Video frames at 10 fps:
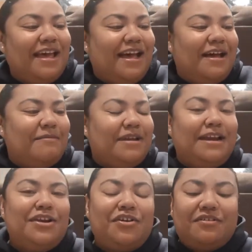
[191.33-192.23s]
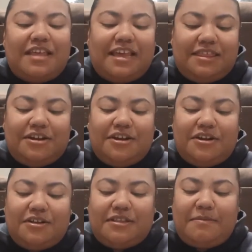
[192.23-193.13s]
Um, and I know, like,
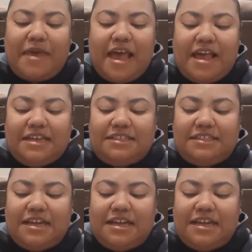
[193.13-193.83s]
they're the past...